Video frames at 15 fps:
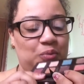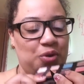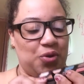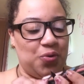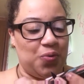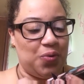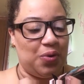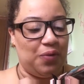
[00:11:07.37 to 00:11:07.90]

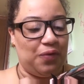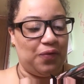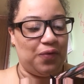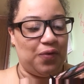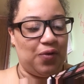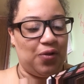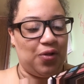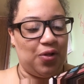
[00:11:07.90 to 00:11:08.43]

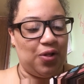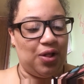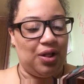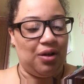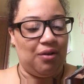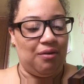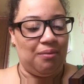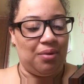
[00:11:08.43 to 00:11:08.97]
beautiful
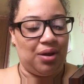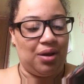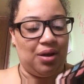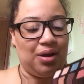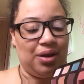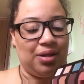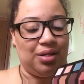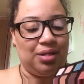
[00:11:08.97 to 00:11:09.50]
oh my
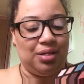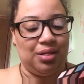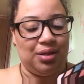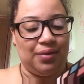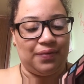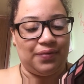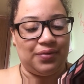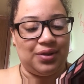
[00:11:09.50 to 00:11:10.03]
god I
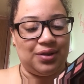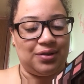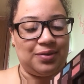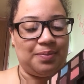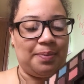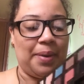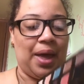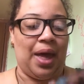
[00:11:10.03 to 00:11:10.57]
love this
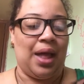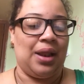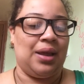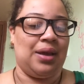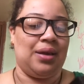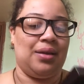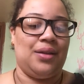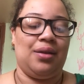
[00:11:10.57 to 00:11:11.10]

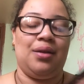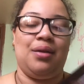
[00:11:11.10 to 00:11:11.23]
palette